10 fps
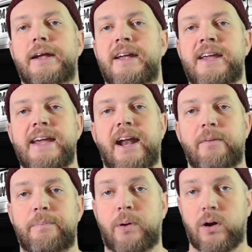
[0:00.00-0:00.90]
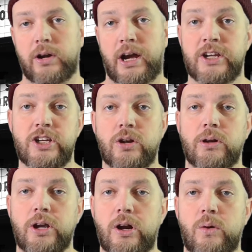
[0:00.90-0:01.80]
He had a part a year
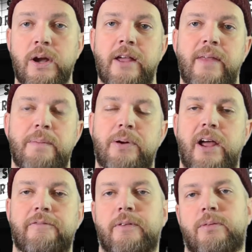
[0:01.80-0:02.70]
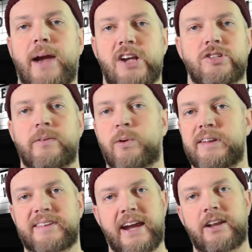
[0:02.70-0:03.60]
ago that he put out for Thrasher where he
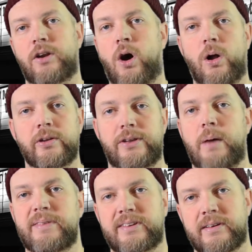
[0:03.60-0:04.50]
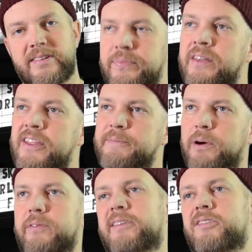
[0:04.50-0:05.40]
skated all dumpsters. This
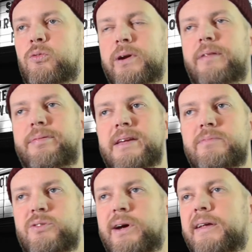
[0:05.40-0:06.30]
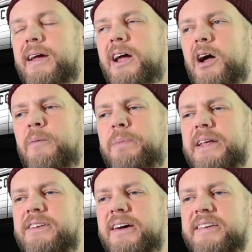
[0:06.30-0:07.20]
part, there's no real theme to it, but
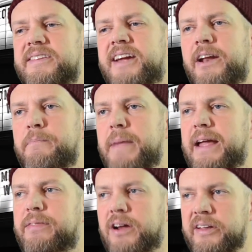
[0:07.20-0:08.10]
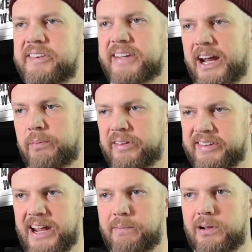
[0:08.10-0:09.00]
he does kind of make the unskatable
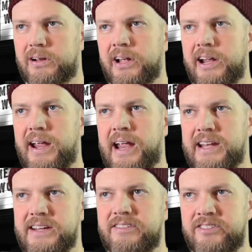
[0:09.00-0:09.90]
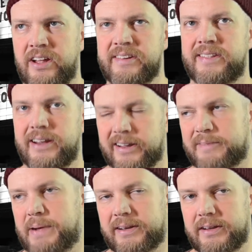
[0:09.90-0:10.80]
skatable, and he does the
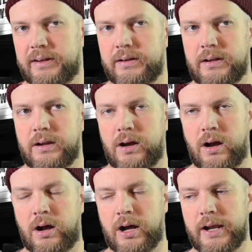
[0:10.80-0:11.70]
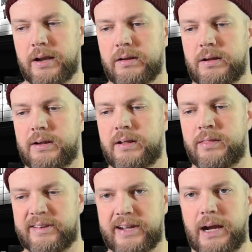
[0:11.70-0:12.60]
unexpected on
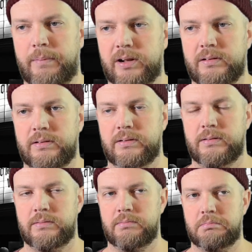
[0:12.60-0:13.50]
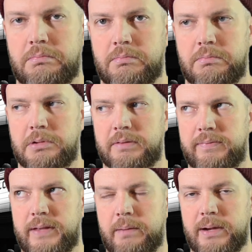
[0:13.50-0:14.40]
the skatable, if
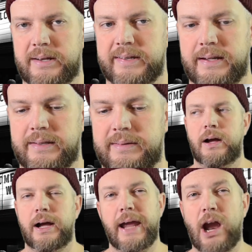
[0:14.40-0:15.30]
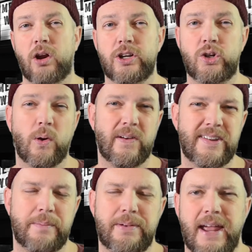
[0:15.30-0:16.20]
that makes sense. Aaron Gore
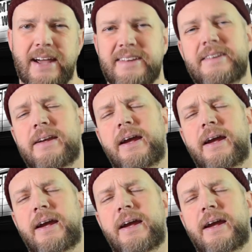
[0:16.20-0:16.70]
is up next.